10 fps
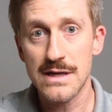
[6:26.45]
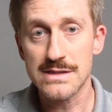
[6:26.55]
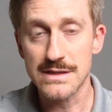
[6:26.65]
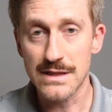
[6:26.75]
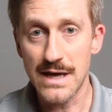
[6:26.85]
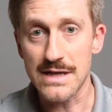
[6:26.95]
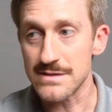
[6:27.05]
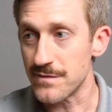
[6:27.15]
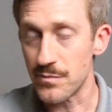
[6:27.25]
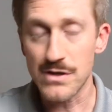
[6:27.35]
is
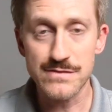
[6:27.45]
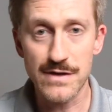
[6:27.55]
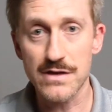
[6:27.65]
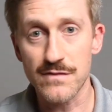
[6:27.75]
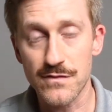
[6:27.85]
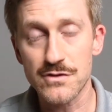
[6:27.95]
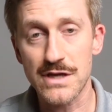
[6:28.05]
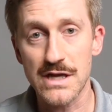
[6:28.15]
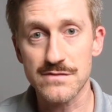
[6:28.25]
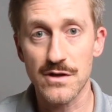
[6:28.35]
less, if the present value of the
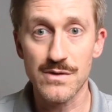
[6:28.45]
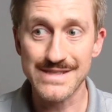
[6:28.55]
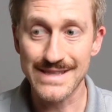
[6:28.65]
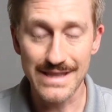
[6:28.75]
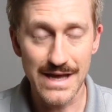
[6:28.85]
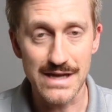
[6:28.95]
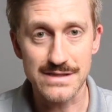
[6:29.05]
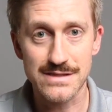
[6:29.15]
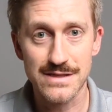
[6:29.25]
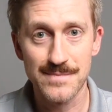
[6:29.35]
future cash flow is
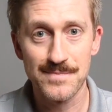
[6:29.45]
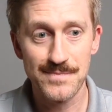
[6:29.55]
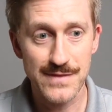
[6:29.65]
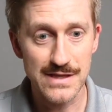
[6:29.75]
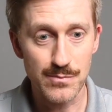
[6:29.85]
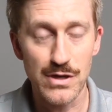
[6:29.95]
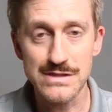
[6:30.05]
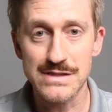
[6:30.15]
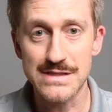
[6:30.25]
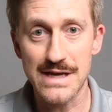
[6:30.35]
less than the
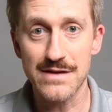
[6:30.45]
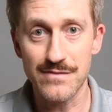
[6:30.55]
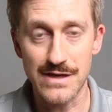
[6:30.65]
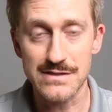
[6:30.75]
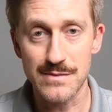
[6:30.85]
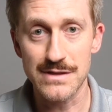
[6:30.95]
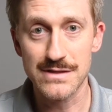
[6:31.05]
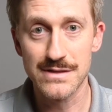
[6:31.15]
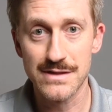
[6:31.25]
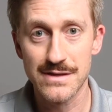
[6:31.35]
present day
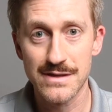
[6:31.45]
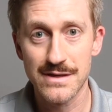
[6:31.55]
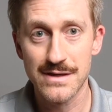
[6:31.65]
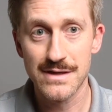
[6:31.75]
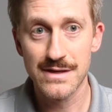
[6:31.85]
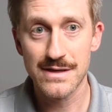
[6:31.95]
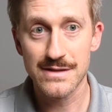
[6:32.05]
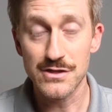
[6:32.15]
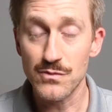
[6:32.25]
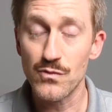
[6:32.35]
investment,
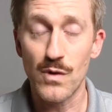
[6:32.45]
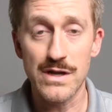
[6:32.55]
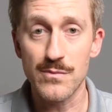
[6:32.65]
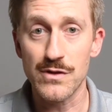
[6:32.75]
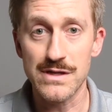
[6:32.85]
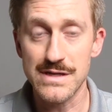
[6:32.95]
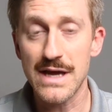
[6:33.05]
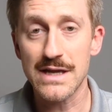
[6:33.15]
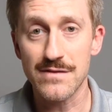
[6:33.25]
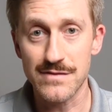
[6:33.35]
then you would wind up with a
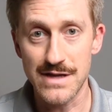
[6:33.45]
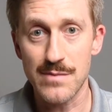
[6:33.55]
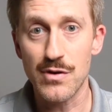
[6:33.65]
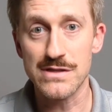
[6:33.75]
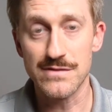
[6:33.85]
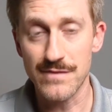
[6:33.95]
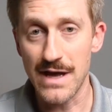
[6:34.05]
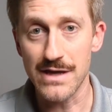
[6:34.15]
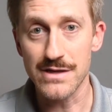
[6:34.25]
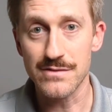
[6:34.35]
negative net present
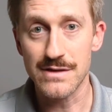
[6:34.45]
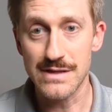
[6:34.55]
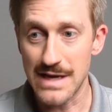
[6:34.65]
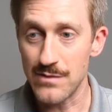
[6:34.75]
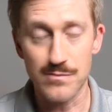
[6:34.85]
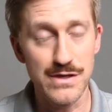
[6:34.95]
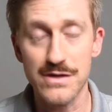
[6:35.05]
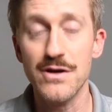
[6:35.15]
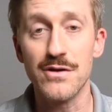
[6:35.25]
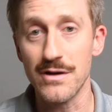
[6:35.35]
value, and that would be
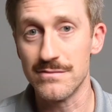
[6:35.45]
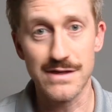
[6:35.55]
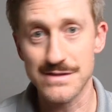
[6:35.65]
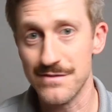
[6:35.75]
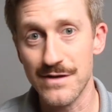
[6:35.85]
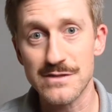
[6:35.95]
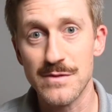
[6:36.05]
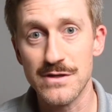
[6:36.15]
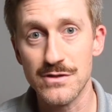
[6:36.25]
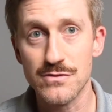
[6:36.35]
a no-go. That's an
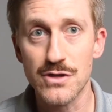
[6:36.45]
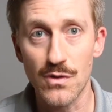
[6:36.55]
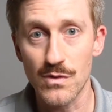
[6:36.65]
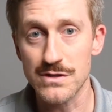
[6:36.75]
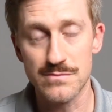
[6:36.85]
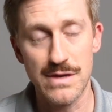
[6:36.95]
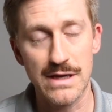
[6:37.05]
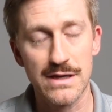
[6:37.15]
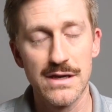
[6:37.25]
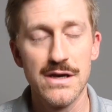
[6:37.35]
investment you don't want to
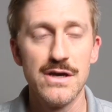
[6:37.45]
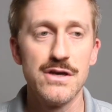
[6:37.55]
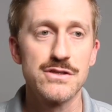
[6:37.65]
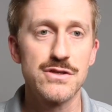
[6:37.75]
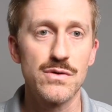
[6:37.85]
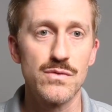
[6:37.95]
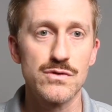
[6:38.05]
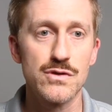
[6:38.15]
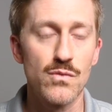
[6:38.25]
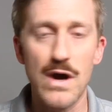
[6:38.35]
make. So
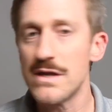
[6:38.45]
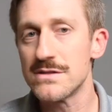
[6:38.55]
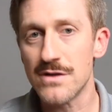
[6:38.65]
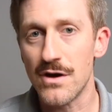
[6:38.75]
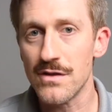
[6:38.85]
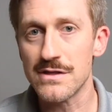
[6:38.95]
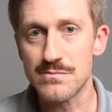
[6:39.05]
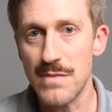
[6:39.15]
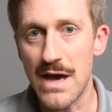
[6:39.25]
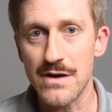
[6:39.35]
why does all this
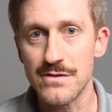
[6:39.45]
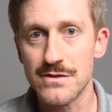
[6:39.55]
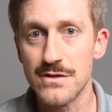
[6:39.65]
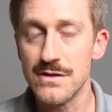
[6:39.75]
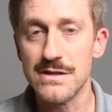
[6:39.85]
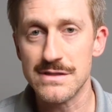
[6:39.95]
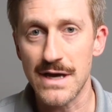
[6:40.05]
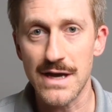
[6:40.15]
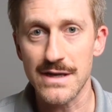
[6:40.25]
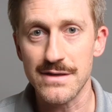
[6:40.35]
matter to the
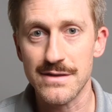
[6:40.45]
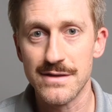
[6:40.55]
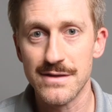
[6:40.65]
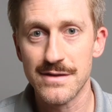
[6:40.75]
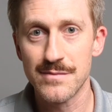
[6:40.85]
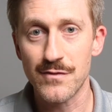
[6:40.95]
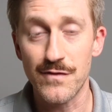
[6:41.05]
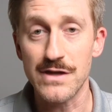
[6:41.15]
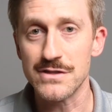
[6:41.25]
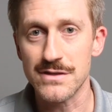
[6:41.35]
design
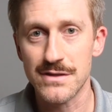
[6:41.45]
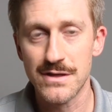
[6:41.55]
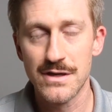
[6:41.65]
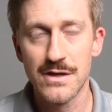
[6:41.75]
profession?